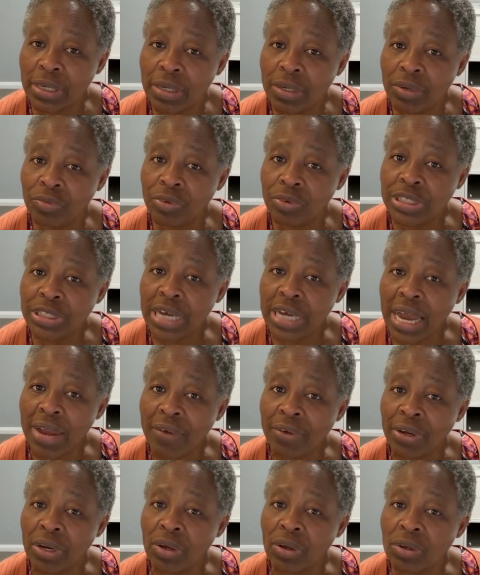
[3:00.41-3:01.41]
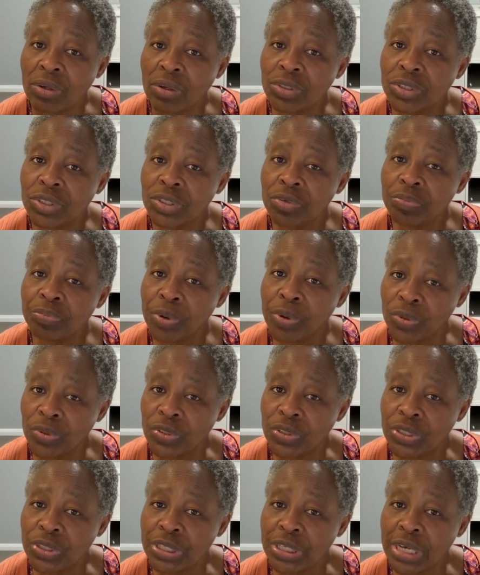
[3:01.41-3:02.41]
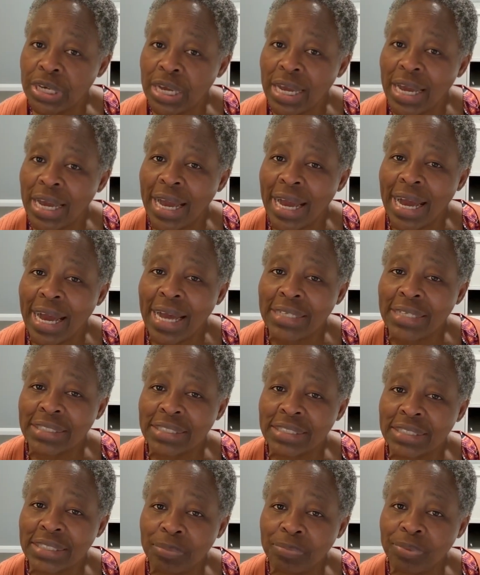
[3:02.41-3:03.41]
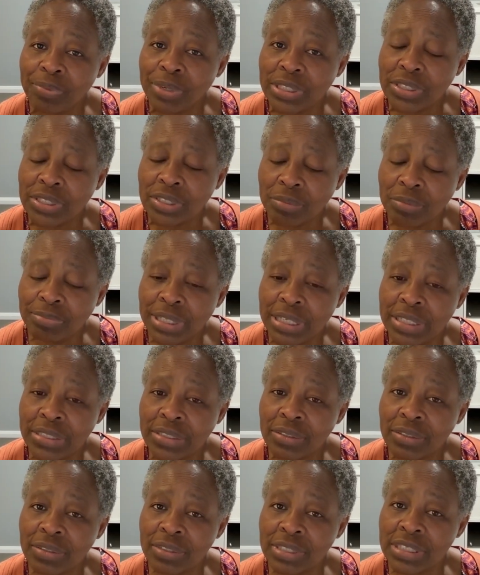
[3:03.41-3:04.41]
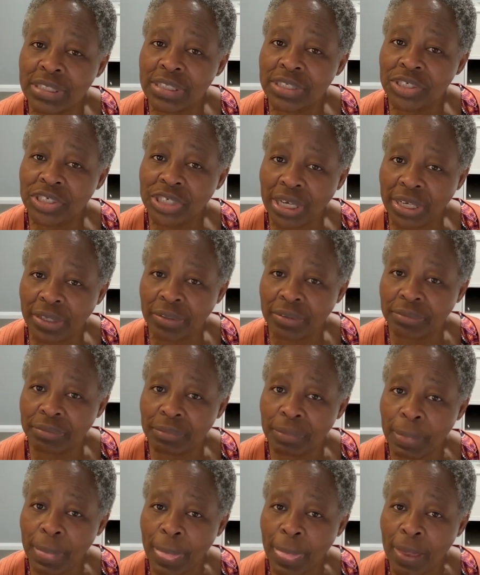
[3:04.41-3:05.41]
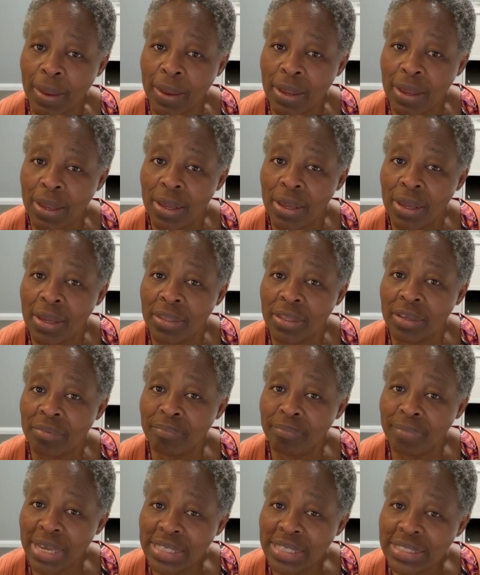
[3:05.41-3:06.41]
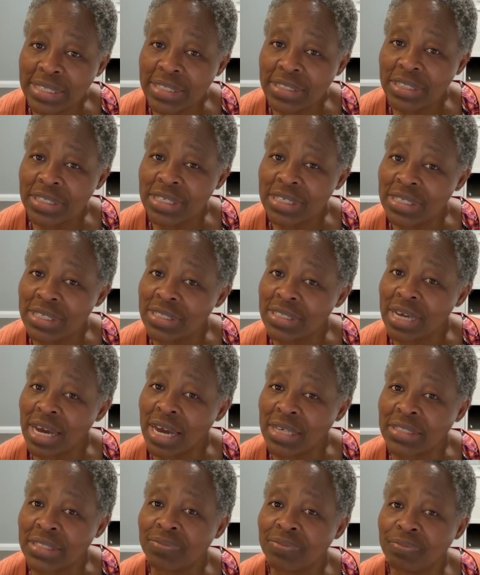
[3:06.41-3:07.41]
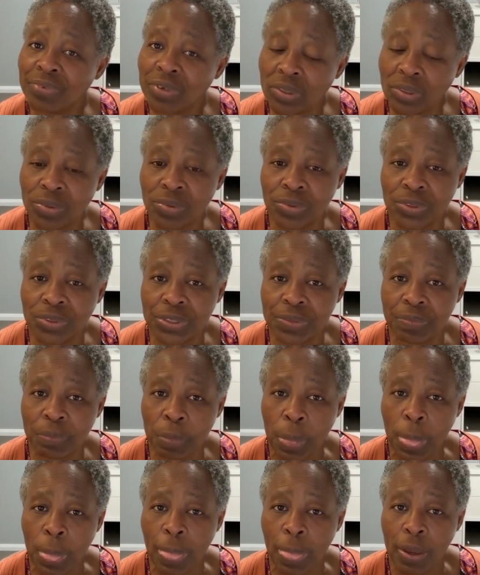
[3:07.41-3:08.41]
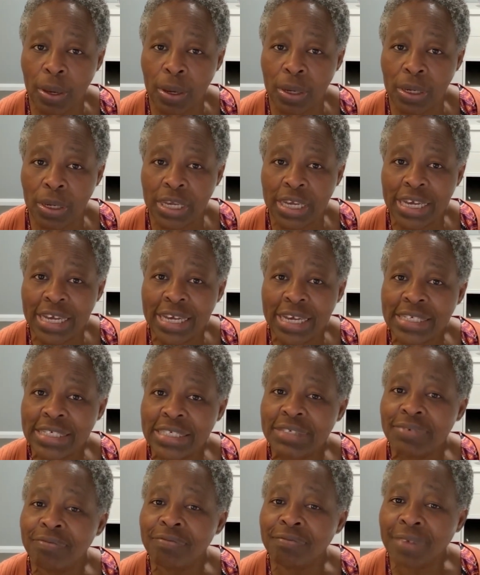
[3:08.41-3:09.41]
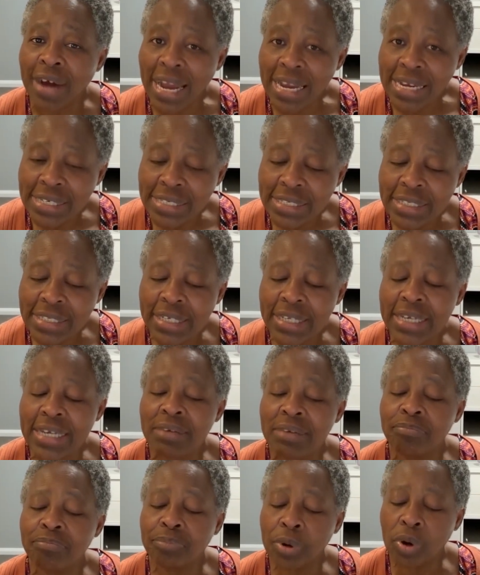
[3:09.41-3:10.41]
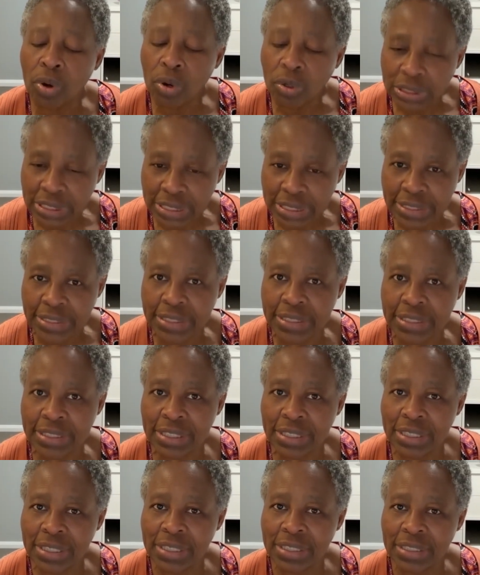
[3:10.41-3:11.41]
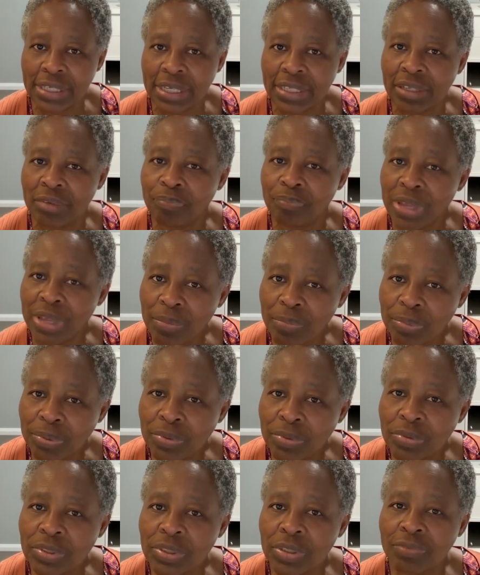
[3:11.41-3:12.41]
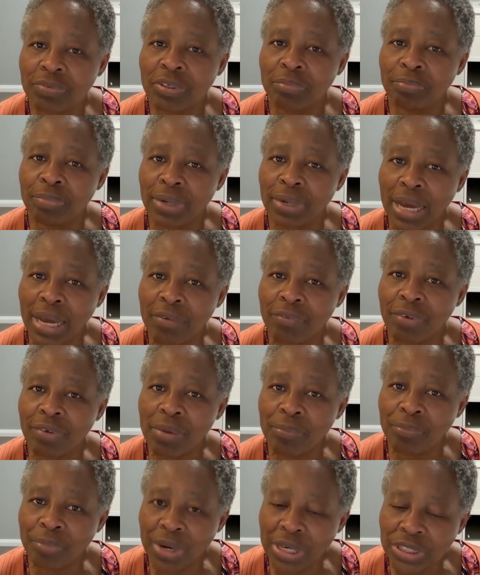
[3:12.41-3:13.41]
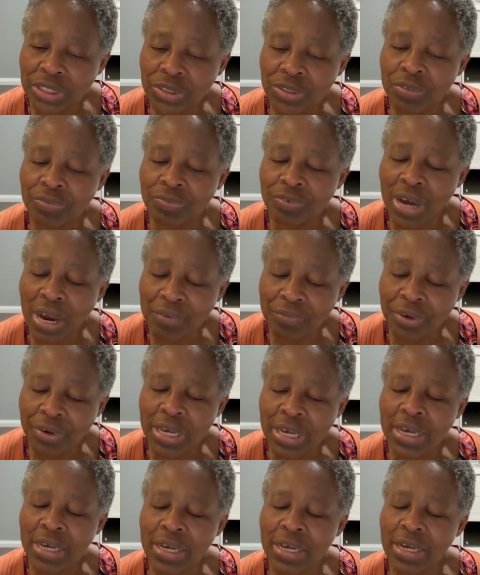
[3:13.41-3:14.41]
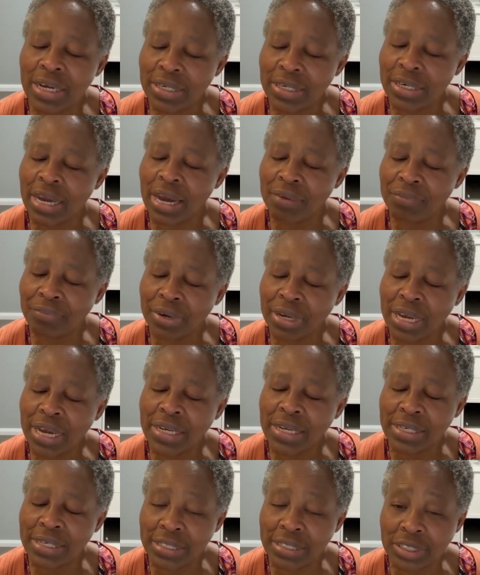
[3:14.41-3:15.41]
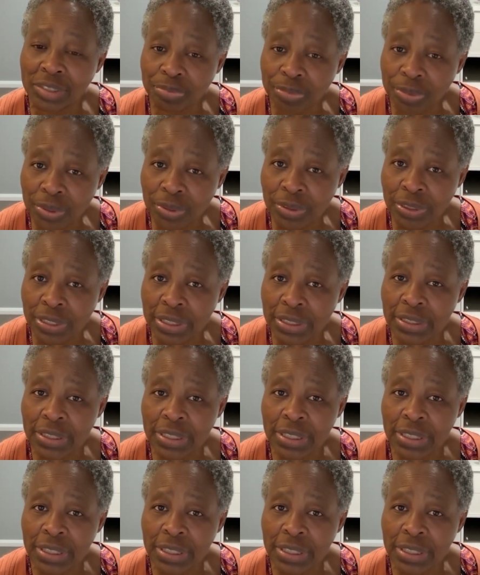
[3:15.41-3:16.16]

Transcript: which I will also post as a separate subject on this channel. The message is as follows. It is vitally important that the peoples of the black vibration of Africa and Africa in Diaspora